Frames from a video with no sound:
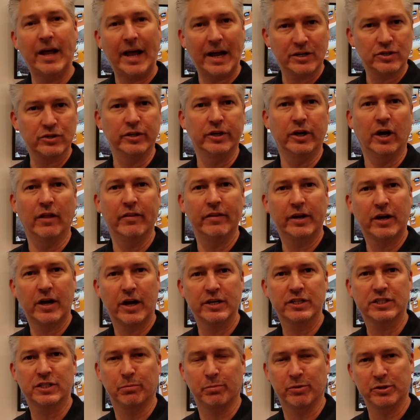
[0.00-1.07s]
actually on the
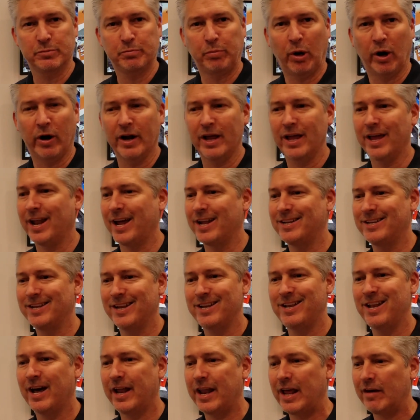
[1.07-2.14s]
customer's part, and I did
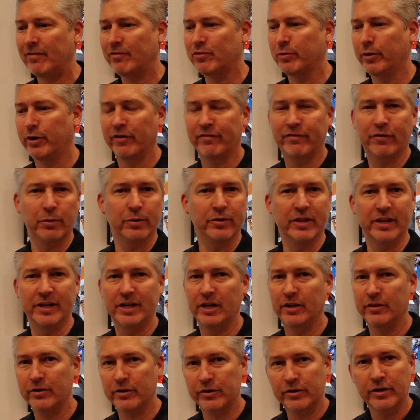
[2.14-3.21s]
not have to interfere with any
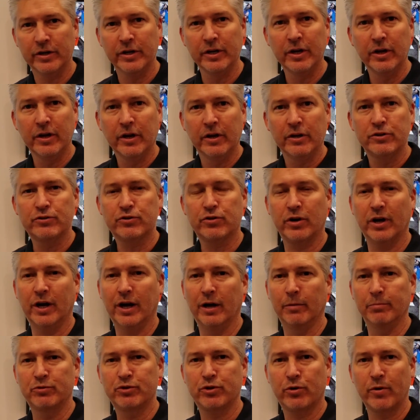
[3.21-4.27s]
other
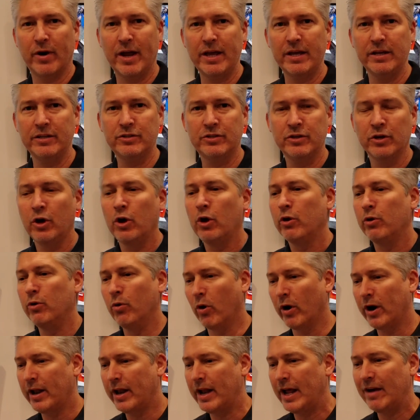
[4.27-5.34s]
trades,
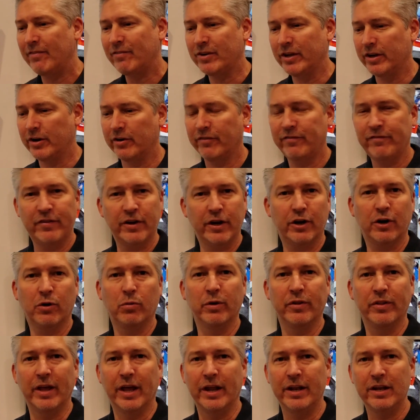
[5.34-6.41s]
nor did I have to interfere
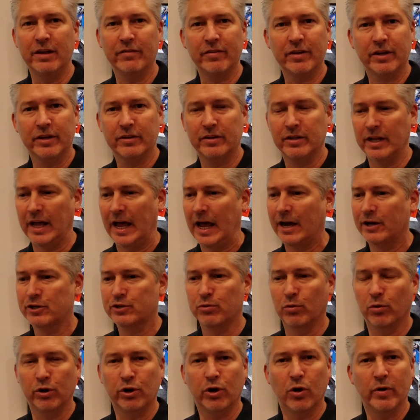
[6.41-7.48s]
with any of the
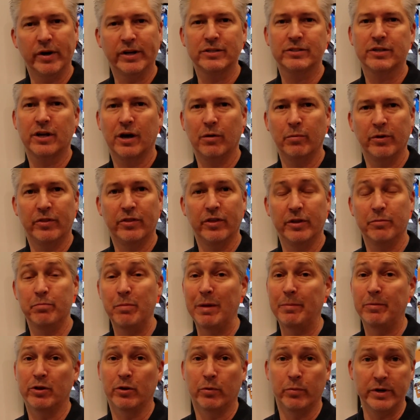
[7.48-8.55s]
actual goings-on within
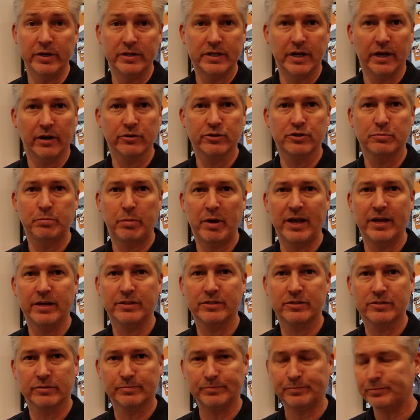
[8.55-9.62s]
maybe the retail space.